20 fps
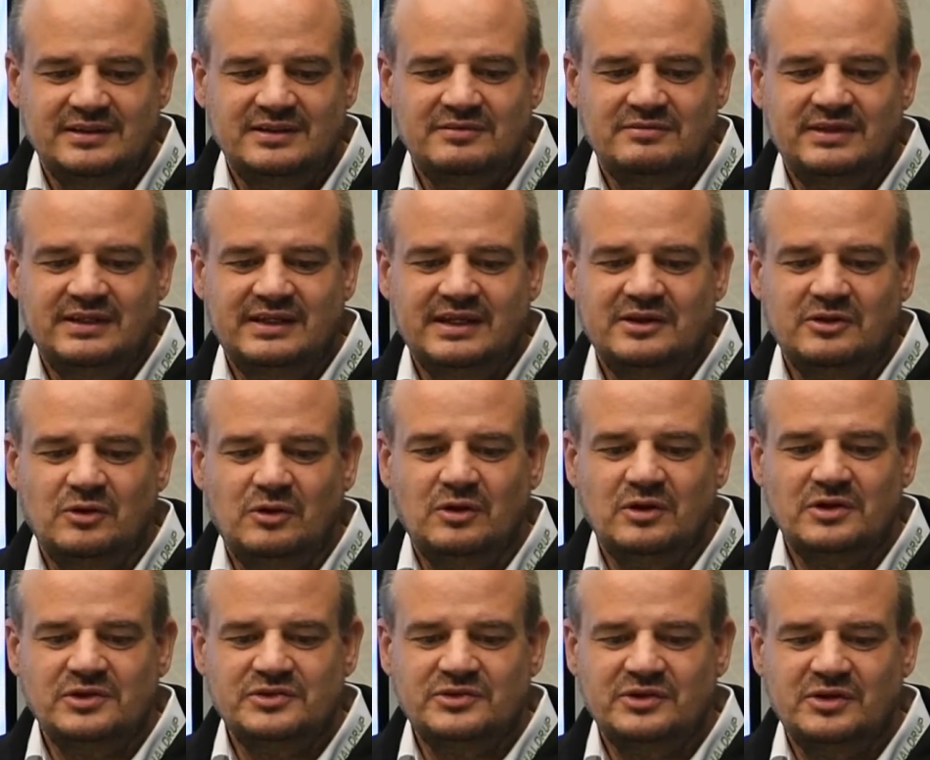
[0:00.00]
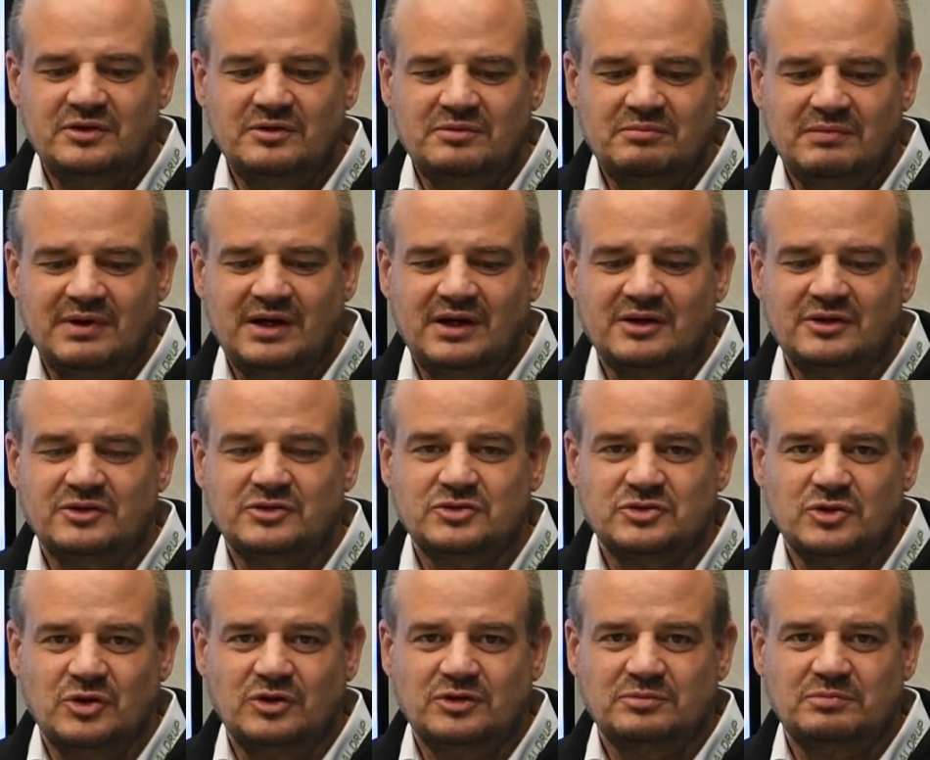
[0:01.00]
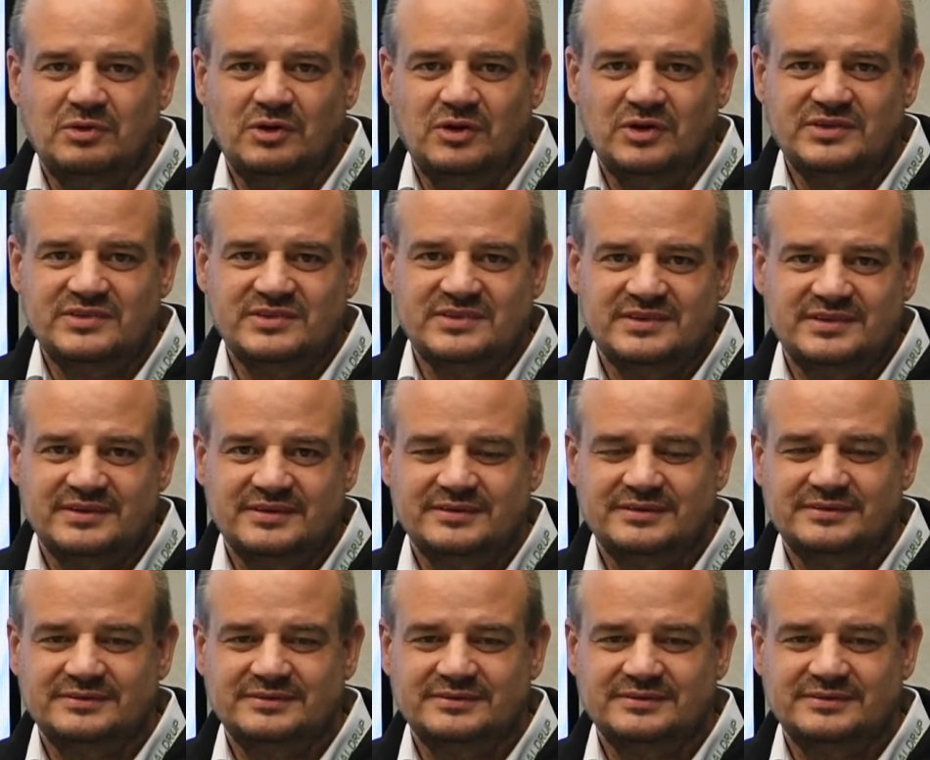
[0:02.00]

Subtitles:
We can also mark short plots.